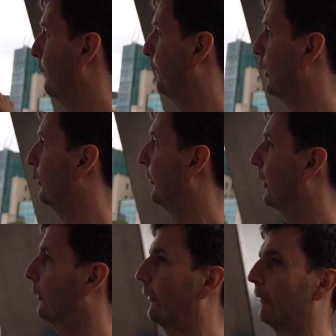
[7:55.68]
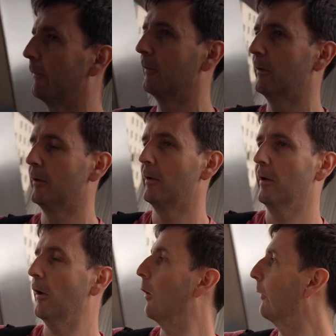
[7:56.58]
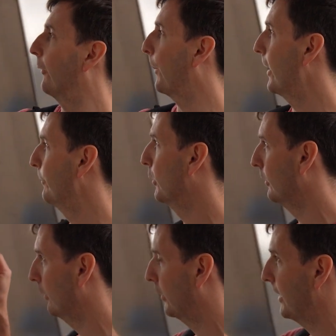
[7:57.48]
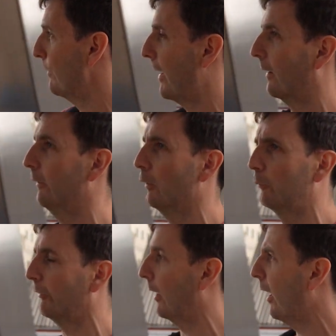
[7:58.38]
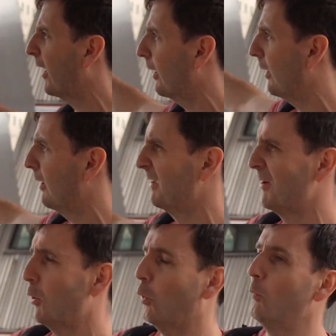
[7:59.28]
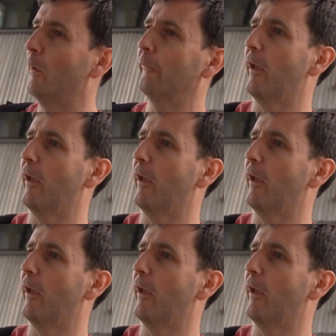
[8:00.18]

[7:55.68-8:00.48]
of photos along this pavement, looking back at the object, almost